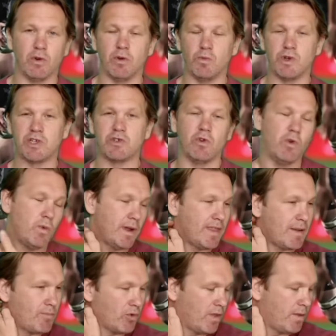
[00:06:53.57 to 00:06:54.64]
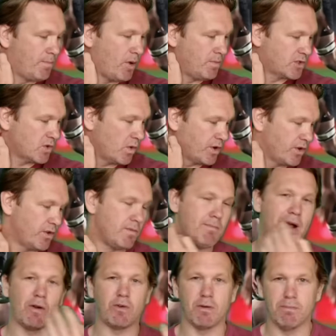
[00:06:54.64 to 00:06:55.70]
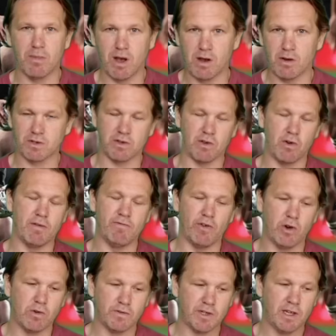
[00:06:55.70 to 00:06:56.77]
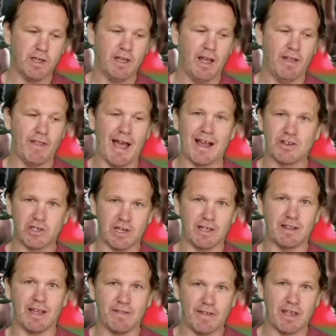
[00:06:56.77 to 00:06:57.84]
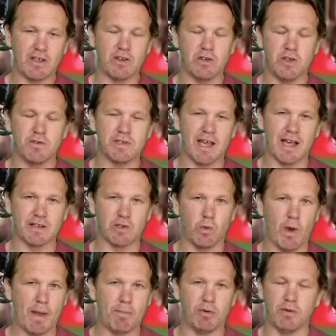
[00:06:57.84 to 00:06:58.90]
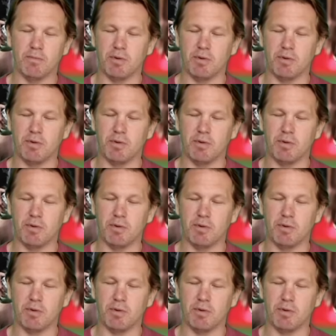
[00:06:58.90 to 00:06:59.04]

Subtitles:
And we saw when they brought the bomb squad on and Malcolm Marks got involved that actually they can use that as a weapon.